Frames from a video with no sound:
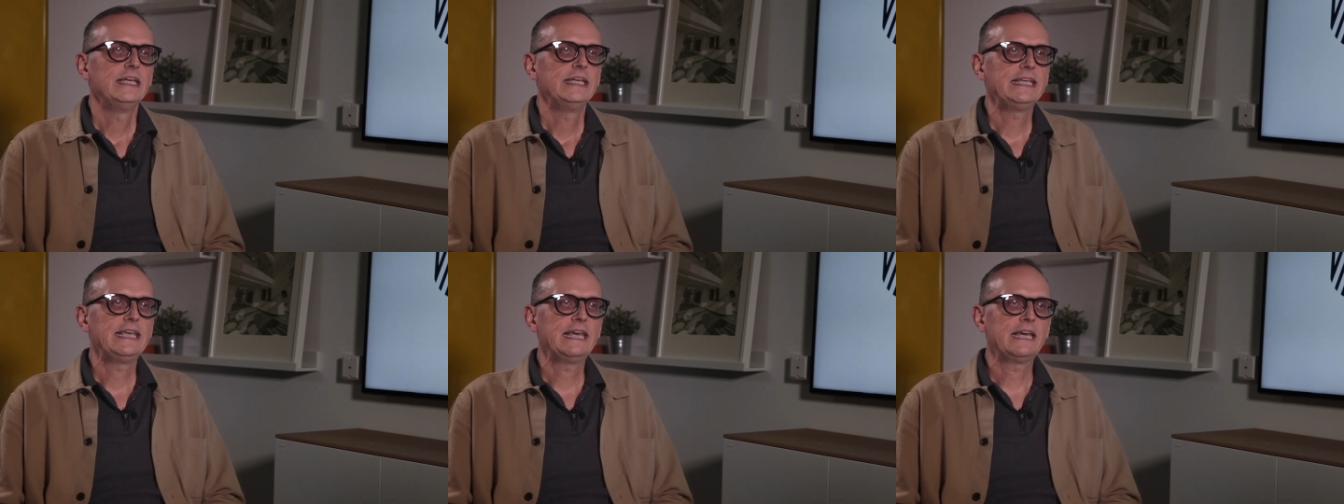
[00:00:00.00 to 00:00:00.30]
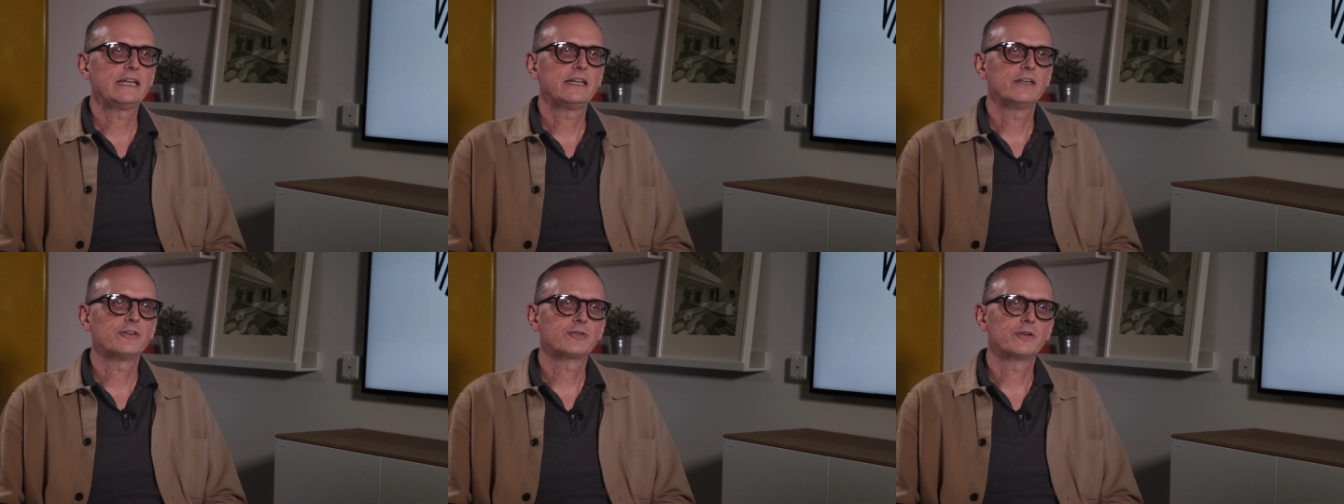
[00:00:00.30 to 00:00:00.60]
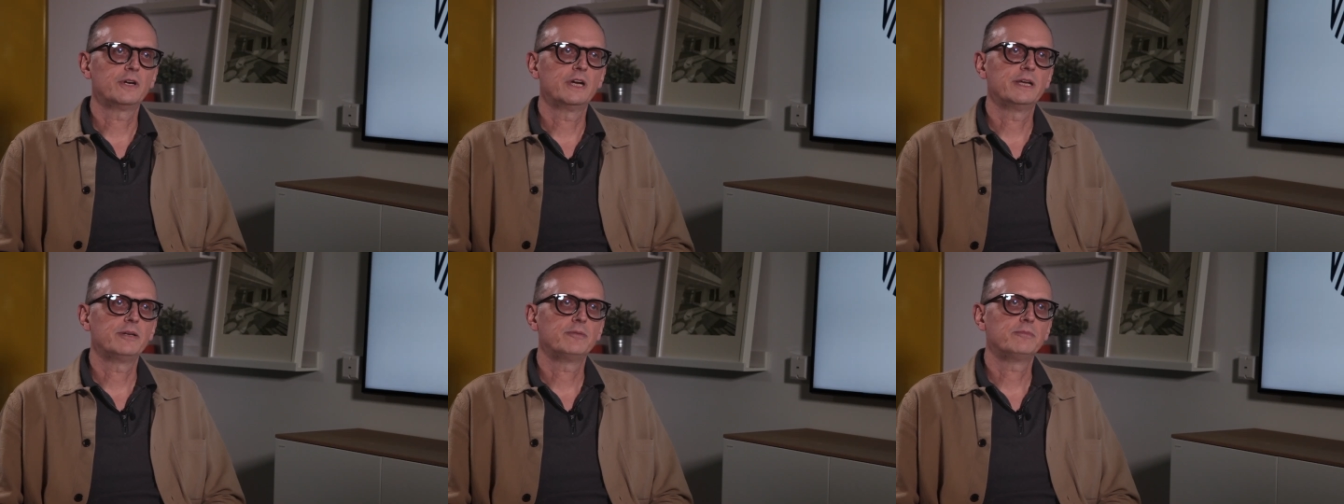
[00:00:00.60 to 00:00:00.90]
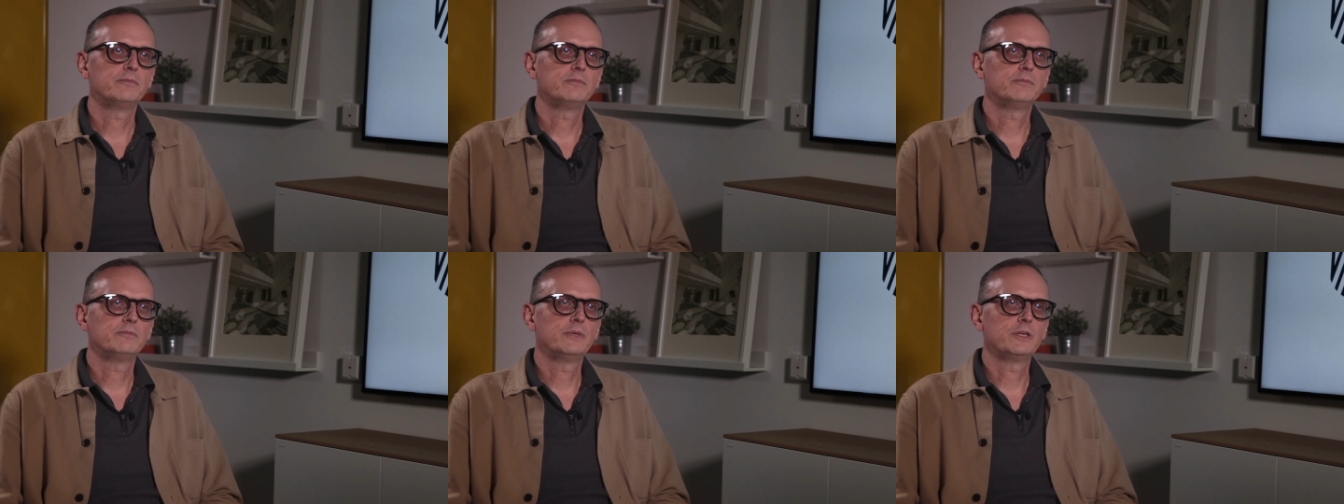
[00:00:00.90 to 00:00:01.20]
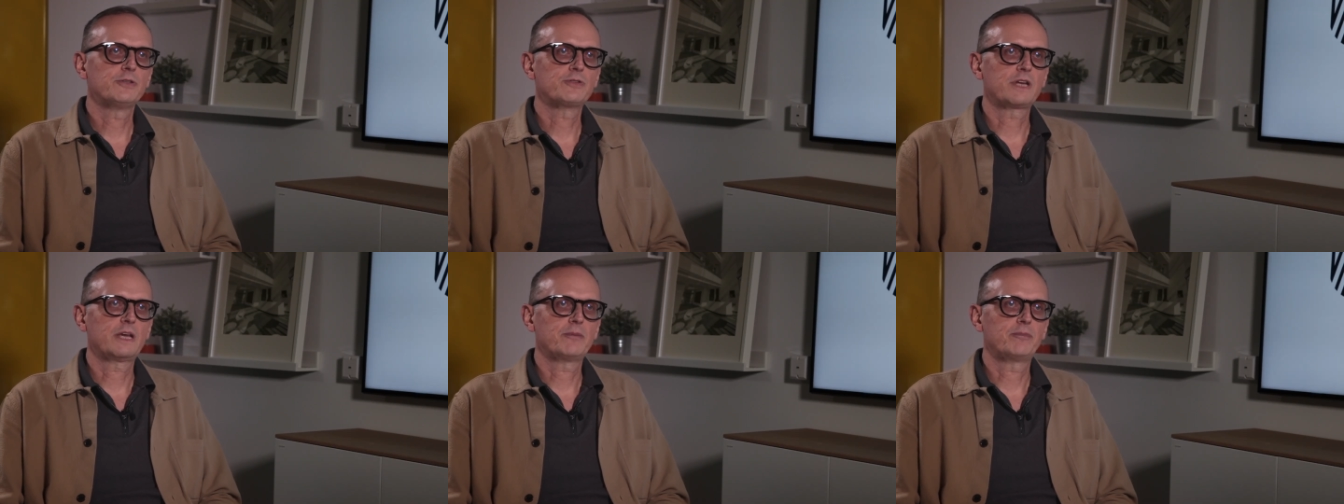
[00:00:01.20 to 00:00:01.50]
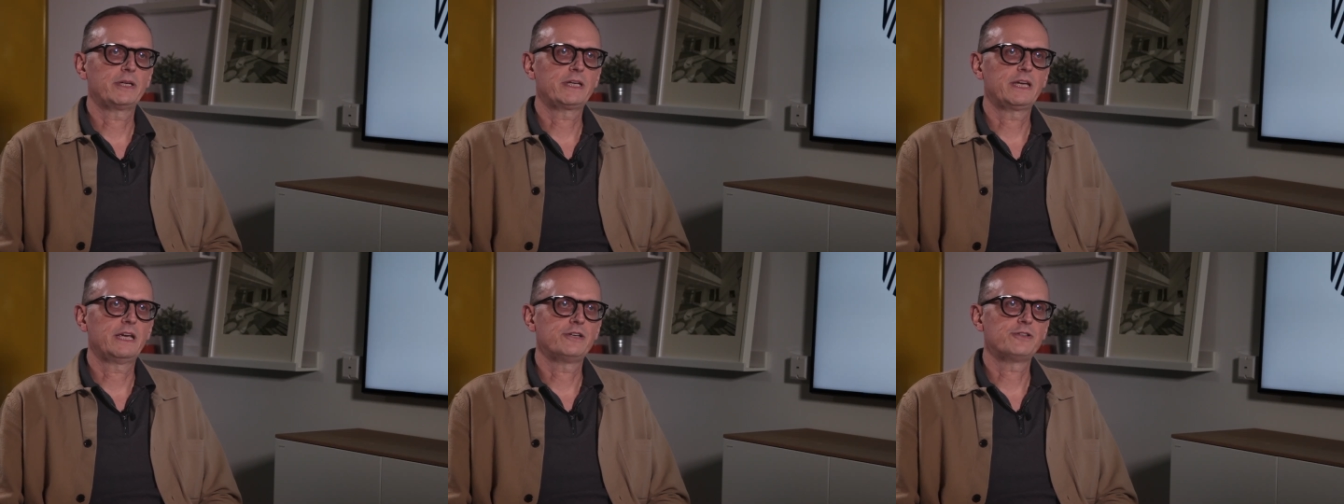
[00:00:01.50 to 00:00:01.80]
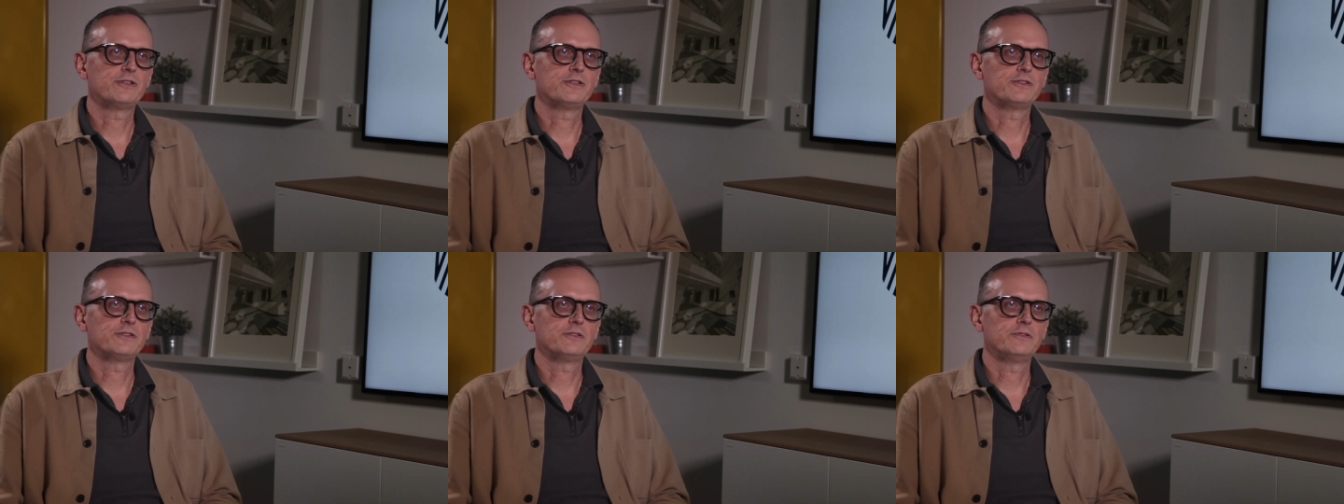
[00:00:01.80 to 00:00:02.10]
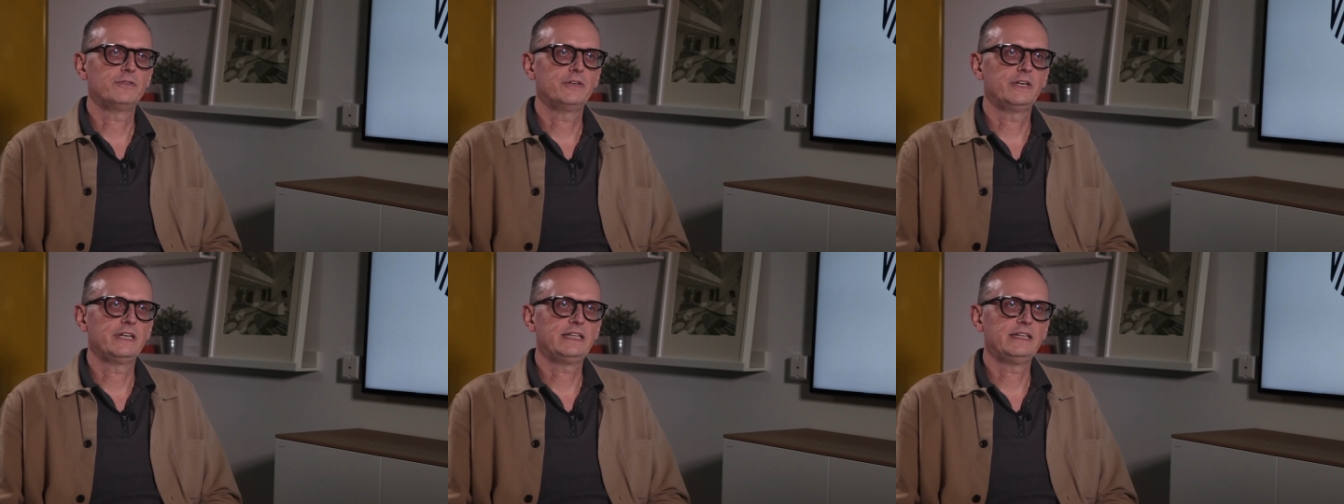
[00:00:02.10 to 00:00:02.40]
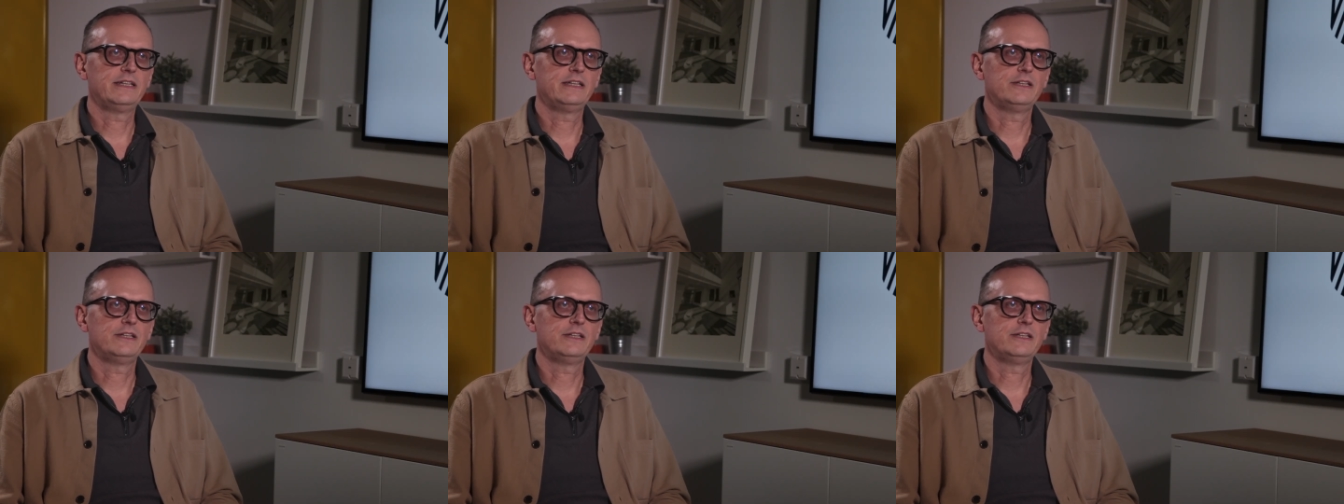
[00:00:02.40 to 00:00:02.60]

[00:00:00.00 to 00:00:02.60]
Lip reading: Yeah, that's right. Most applications are divided